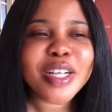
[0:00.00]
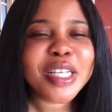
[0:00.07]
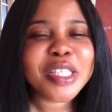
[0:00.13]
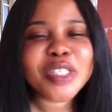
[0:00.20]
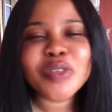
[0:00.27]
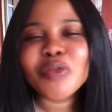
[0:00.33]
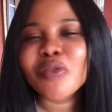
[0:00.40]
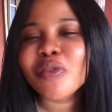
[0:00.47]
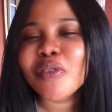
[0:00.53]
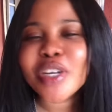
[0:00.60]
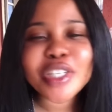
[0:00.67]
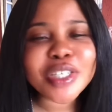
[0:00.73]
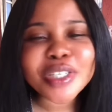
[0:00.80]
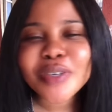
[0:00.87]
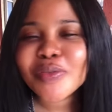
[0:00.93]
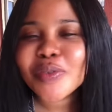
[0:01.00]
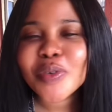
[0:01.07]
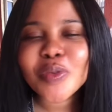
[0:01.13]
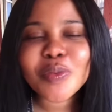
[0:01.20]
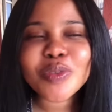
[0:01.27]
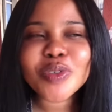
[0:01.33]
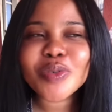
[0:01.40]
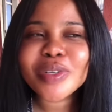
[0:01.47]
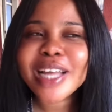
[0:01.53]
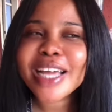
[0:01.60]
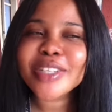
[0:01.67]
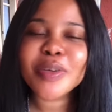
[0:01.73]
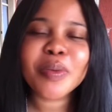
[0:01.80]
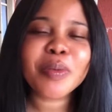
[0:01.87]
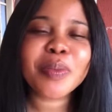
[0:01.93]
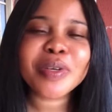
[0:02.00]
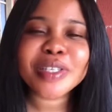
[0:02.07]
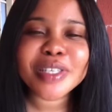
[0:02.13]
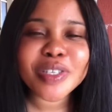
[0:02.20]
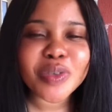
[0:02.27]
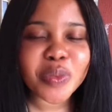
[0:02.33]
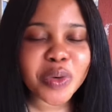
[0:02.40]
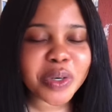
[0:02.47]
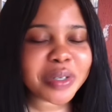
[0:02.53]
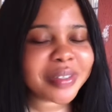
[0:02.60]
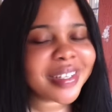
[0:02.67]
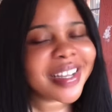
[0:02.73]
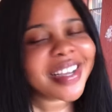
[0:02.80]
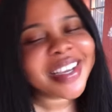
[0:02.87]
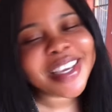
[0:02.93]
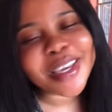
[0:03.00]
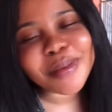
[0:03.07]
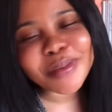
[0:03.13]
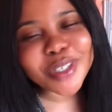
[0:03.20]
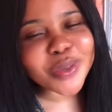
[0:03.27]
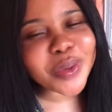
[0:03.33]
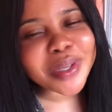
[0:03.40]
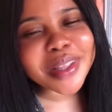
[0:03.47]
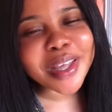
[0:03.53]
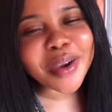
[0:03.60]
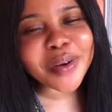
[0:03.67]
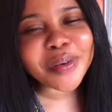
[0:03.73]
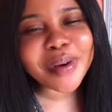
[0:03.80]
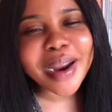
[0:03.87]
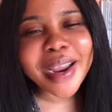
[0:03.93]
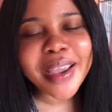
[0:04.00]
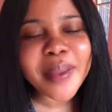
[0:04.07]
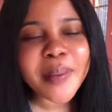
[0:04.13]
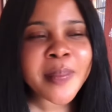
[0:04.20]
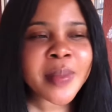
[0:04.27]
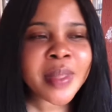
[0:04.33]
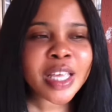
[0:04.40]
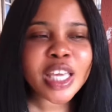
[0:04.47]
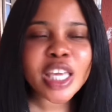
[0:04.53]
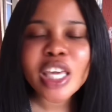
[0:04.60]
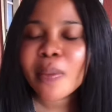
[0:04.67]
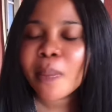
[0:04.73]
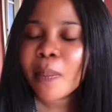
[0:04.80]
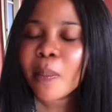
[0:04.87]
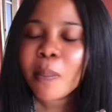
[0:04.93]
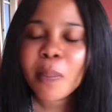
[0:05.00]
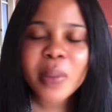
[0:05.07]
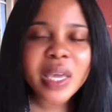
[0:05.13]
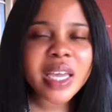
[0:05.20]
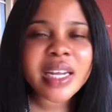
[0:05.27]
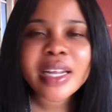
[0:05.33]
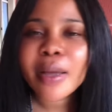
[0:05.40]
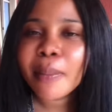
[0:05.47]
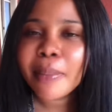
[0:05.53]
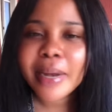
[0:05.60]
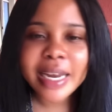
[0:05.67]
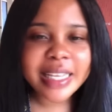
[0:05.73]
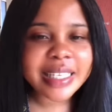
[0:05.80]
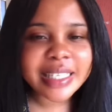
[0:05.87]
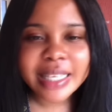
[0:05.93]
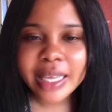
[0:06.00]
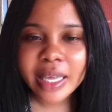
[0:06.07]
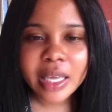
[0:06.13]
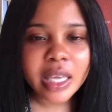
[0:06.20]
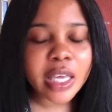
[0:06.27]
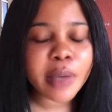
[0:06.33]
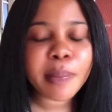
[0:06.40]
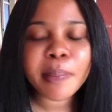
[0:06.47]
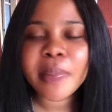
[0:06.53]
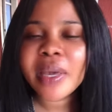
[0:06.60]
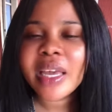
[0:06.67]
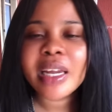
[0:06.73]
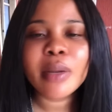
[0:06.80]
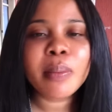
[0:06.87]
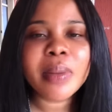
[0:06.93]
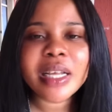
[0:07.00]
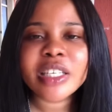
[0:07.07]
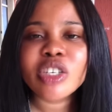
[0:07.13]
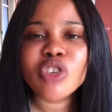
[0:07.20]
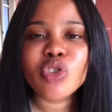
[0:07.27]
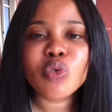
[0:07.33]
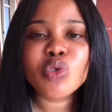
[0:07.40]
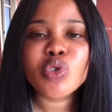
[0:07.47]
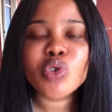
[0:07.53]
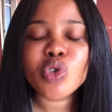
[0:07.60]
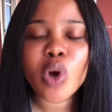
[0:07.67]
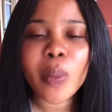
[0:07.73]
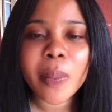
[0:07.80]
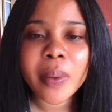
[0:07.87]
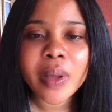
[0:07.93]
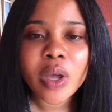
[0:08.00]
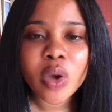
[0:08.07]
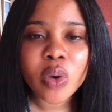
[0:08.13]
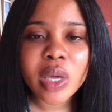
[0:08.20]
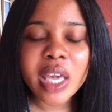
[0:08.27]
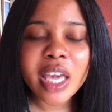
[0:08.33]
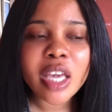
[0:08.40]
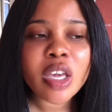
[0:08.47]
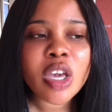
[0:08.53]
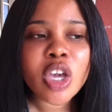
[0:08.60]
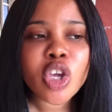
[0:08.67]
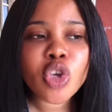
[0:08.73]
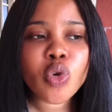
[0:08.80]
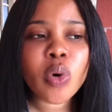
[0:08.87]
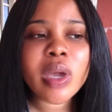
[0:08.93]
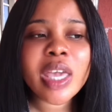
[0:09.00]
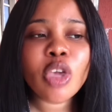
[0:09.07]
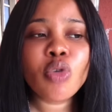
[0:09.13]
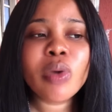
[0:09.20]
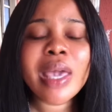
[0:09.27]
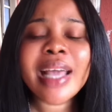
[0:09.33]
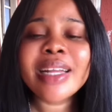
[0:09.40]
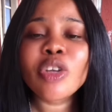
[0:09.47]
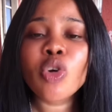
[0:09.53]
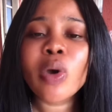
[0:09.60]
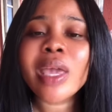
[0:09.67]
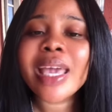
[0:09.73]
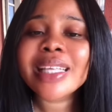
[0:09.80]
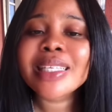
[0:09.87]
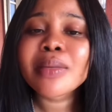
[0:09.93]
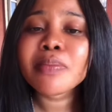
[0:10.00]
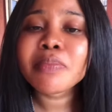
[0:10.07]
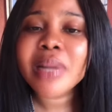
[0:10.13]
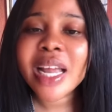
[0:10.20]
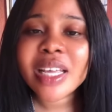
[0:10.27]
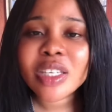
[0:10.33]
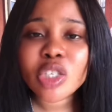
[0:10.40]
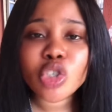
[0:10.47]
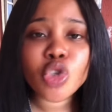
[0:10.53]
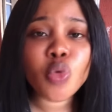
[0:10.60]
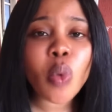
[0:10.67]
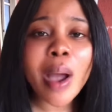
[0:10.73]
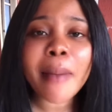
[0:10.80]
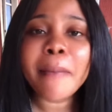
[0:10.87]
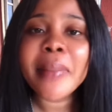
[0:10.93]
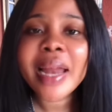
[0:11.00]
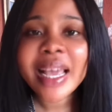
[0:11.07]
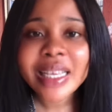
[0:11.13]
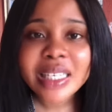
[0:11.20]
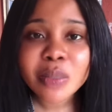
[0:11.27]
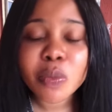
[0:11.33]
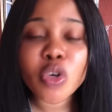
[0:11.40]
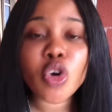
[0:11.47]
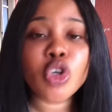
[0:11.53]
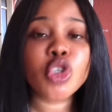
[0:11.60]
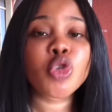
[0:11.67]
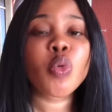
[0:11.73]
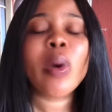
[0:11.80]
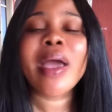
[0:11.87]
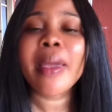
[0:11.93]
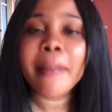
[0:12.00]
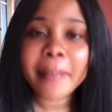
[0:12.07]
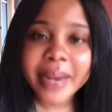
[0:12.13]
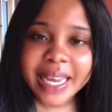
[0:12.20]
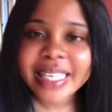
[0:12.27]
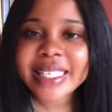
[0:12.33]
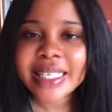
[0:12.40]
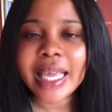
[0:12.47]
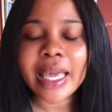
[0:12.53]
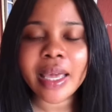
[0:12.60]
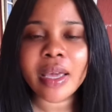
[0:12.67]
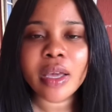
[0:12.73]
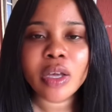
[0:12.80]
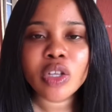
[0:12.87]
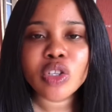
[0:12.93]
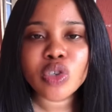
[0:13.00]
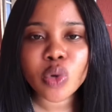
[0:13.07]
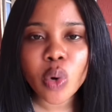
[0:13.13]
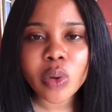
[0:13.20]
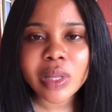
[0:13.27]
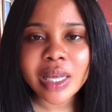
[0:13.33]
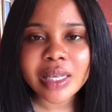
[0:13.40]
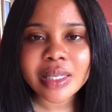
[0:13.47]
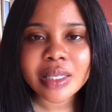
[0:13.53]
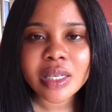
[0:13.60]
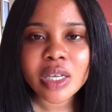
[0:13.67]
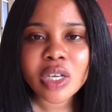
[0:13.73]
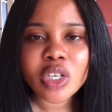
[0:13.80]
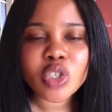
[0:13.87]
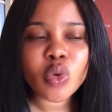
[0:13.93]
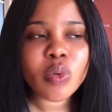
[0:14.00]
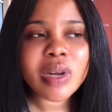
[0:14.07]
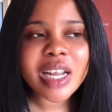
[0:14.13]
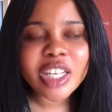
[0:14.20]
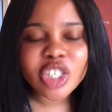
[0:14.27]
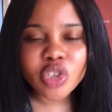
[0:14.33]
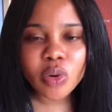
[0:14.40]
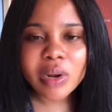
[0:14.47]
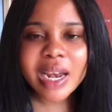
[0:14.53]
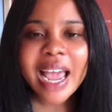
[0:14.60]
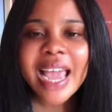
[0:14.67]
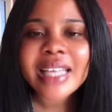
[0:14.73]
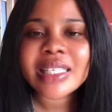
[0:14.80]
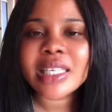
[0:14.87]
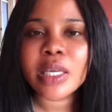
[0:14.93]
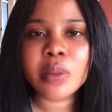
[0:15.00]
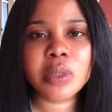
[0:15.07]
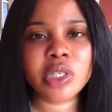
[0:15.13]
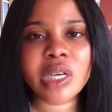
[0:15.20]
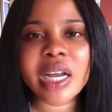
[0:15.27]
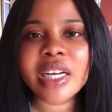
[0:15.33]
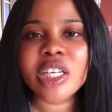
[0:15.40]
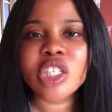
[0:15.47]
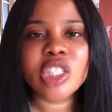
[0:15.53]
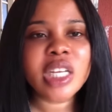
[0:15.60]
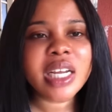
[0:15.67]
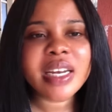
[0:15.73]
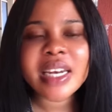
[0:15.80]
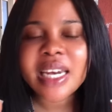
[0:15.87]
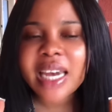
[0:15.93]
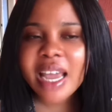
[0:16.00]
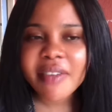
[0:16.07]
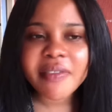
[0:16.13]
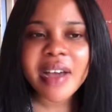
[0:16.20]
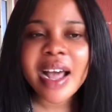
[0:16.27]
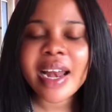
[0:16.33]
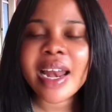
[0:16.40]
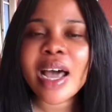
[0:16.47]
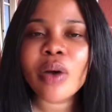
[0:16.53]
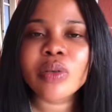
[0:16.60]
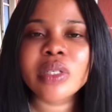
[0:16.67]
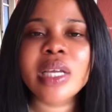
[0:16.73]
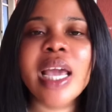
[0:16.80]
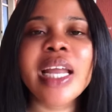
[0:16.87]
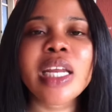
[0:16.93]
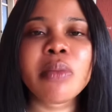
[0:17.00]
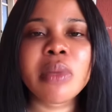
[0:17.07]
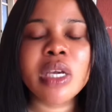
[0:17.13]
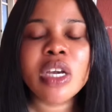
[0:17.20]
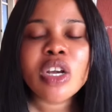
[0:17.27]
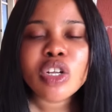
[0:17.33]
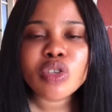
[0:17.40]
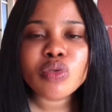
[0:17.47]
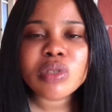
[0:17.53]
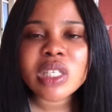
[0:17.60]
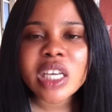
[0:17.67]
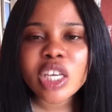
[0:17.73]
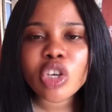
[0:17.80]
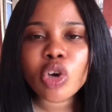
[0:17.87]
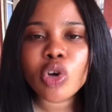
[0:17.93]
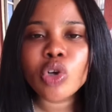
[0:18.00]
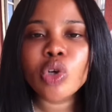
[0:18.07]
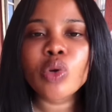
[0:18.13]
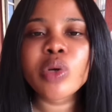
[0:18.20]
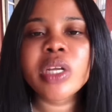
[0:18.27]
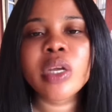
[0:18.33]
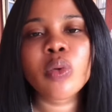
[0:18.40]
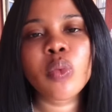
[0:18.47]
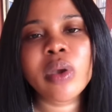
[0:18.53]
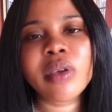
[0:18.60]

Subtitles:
to freshen a room, to light up a person's world, keep doing that. All right, keep being a blessing. Keep being a blessing. Don't stop. Okay, you're getting blessed. You are blessed because you are a blessing to others. So let your light keep shining. They never allow the enemy to take your glory away